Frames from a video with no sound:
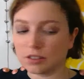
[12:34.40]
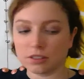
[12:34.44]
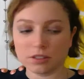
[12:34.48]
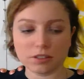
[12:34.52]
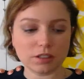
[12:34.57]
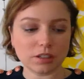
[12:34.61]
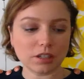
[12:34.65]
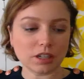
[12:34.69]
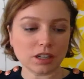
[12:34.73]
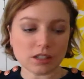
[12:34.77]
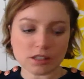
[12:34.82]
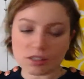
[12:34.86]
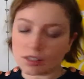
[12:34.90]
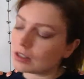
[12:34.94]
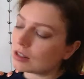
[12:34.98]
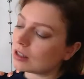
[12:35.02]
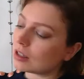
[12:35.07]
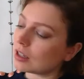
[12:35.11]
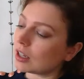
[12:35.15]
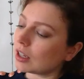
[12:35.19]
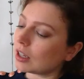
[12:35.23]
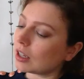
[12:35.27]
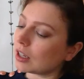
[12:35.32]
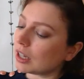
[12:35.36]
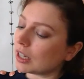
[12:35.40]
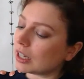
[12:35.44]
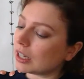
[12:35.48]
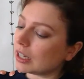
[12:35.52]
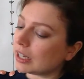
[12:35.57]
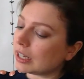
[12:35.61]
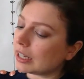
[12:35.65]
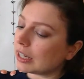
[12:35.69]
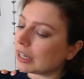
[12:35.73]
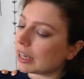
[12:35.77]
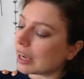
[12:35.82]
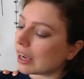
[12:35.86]
The last thing
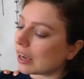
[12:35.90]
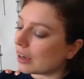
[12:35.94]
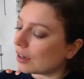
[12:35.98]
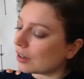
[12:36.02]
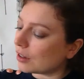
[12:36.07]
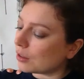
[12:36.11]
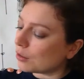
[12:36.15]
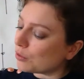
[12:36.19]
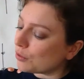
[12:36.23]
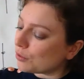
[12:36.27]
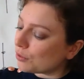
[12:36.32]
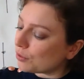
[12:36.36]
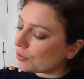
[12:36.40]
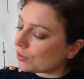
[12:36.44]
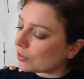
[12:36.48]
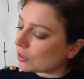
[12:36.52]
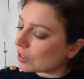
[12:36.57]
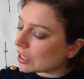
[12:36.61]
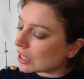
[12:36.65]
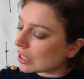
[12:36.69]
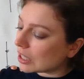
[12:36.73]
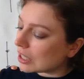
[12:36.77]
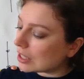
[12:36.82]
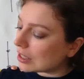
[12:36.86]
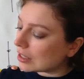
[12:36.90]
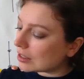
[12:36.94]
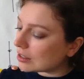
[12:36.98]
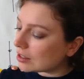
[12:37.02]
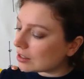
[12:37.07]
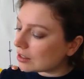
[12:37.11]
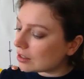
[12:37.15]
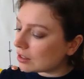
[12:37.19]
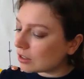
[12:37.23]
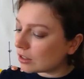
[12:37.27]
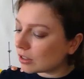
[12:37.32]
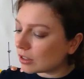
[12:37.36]
I have
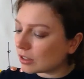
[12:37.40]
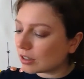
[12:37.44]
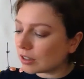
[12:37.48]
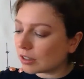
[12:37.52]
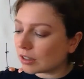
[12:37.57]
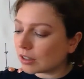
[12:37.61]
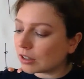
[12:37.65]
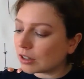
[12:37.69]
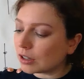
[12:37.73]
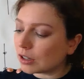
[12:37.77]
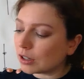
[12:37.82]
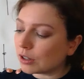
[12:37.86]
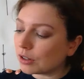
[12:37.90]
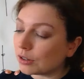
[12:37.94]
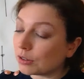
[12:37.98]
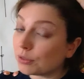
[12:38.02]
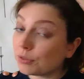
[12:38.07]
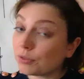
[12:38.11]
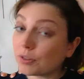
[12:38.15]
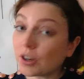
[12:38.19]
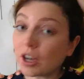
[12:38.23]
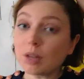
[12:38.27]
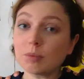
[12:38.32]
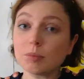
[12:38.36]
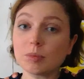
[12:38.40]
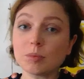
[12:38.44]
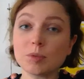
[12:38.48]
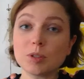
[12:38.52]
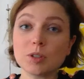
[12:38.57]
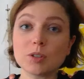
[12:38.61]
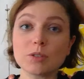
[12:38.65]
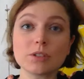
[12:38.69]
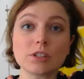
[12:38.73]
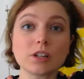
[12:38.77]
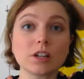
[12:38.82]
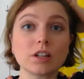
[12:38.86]
is the Fibre
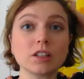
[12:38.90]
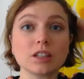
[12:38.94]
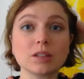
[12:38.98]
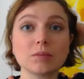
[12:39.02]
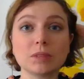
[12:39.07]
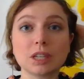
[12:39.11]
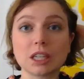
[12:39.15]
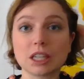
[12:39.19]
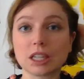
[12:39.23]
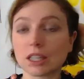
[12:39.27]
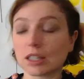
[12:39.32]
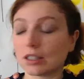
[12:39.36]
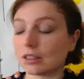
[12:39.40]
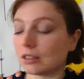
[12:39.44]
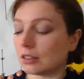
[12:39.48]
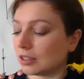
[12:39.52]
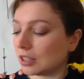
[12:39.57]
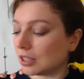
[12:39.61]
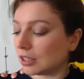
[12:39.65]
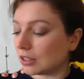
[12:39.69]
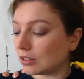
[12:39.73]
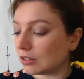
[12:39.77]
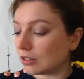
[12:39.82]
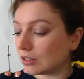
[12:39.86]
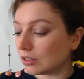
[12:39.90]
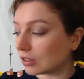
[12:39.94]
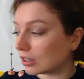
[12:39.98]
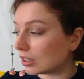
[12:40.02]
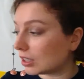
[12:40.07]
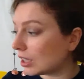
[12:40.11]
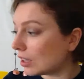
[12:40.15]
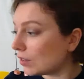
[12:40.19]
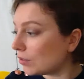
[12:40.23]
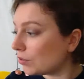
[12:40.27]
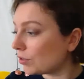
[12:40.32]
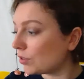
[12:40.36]
Muse Alchemy Kit, the
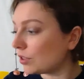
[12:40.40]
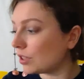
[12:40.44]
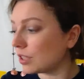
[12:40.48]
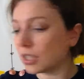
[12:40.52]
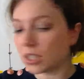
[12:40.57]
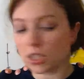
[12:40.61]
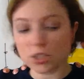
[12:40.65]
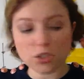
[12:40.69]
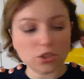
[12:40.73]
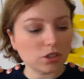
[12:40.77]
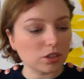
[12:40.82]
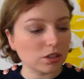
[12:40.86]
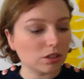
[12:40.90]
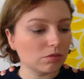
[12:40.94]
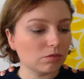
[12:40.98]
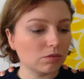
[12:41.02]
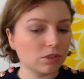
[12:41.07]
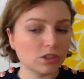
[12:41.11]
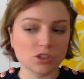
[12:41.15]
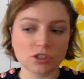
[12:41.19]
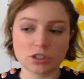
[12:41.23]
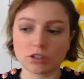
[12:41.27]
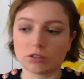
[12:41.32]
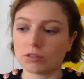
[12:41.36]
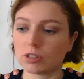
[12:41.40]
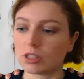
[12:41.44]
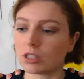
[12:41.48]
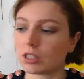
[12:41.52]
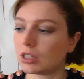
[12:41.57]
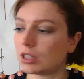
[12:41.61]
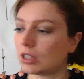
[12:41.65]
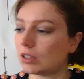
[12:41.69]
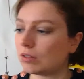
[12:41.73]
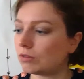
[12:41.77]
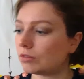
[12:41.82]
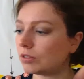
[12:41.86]
Giver edition, which I
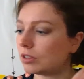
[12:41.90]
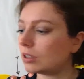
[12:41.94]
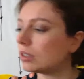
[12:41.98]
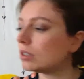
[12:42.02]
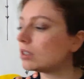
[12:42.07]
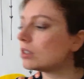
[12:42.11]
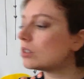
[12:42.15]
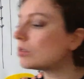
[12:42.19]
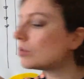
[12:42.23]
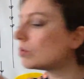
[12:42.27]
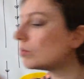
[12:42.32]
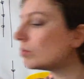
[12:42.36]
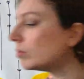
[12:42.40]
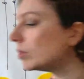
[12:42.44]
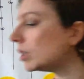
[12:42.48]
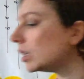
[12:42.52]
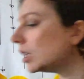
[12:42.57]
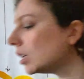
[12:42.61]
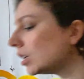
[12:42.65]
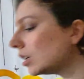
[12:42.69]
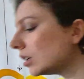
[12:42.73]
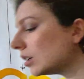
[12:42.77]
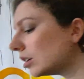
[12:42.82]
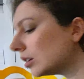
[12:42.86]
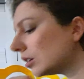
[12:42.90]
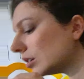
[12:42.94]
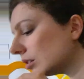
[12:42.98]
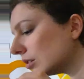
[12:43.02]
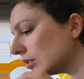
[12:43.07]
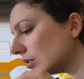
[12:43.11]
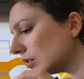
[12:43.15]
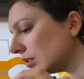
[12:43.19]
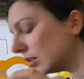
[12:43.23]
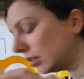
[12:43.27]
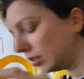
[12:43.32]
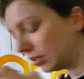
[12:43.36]
received this week.
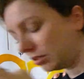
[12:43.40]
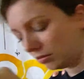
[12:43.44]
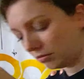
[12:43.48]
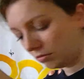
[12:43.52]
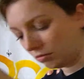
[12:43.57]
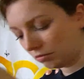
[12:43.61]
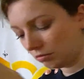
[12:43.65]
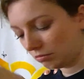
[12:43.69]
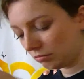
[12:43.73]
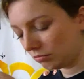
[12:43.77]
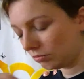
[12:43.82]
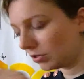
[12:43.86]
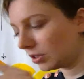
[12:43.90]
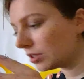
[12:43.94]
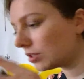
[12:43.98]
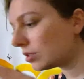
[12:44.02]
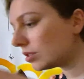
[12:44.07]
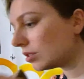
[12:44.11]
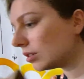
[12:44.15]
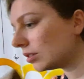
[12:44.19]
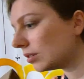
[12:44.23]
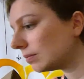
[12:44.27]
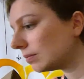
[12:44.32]
Where's